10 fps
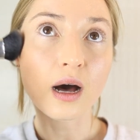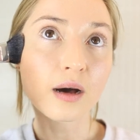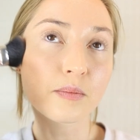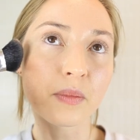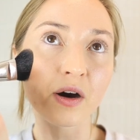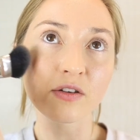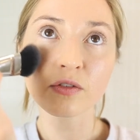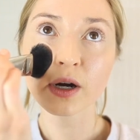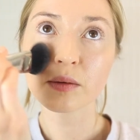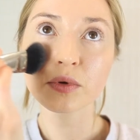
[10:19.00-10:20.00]
above
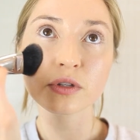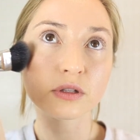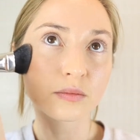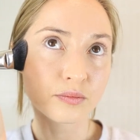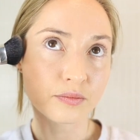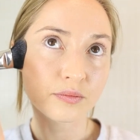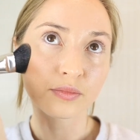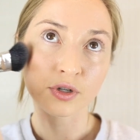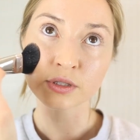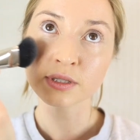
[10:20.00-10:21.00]
where I put the
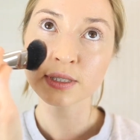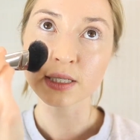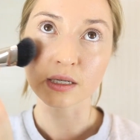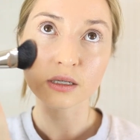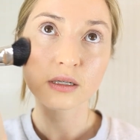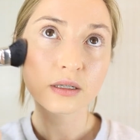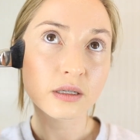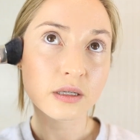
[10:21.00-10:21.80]
bronzer,